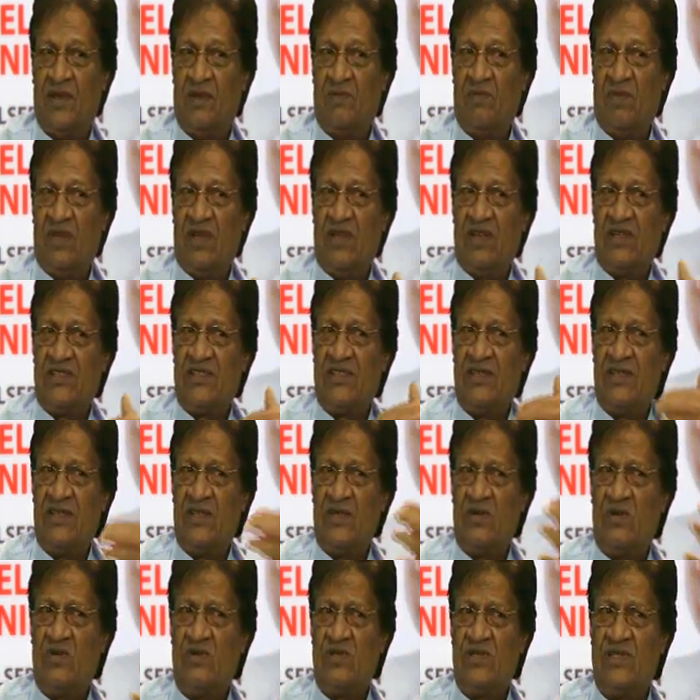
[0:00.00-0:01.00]
Because in
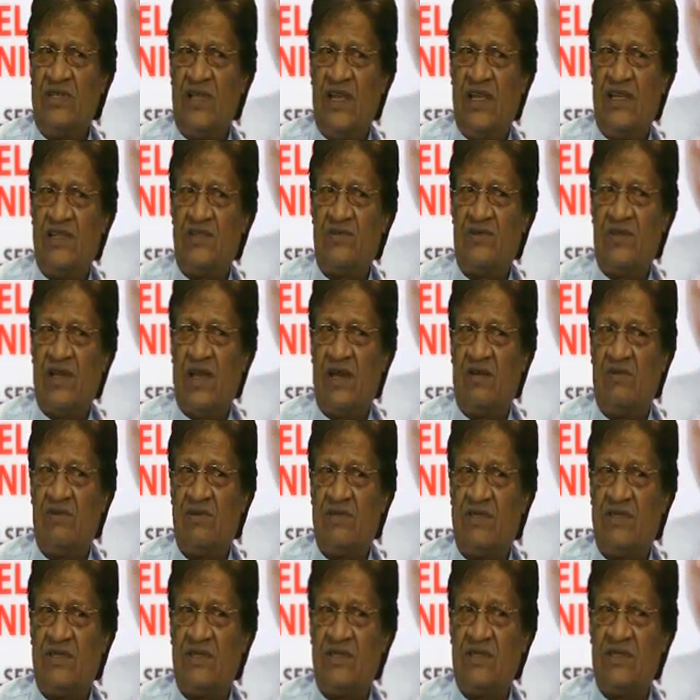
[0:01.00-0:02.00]
those days when I
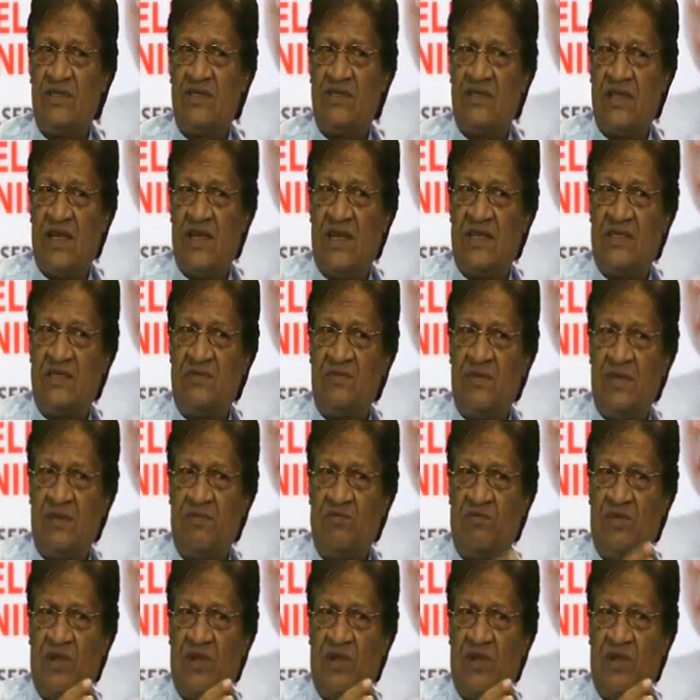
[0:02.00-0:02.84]
was a salesman,